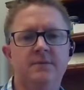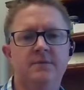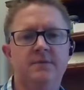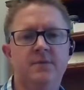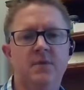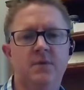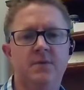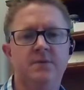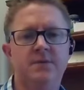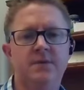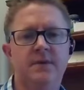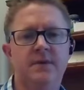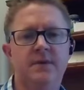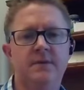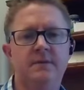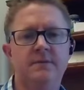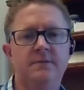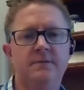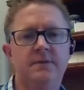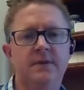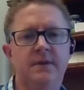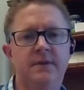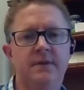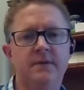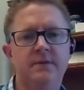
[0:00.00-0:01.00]
folks that
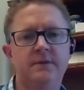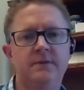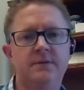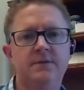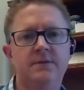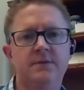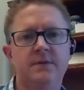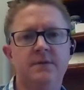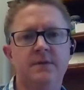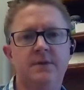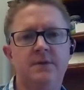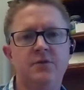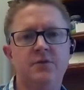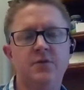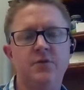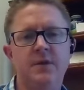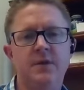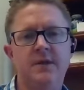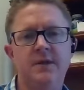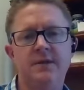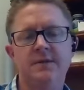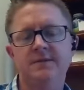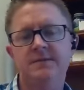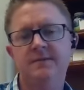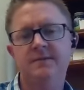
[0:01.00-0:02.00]
are
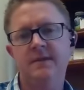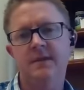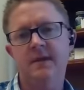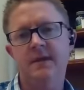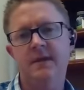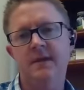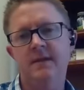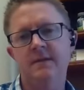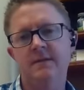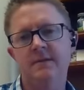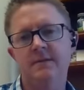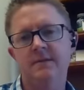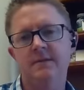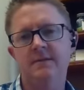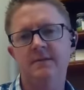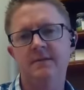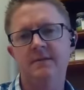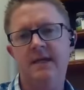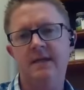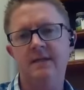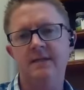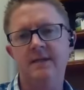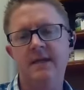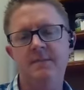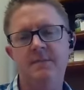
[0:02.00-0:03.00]
joining us today and
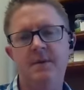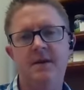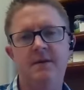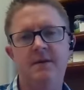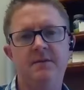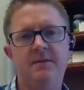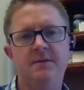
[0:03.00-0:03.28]
taking time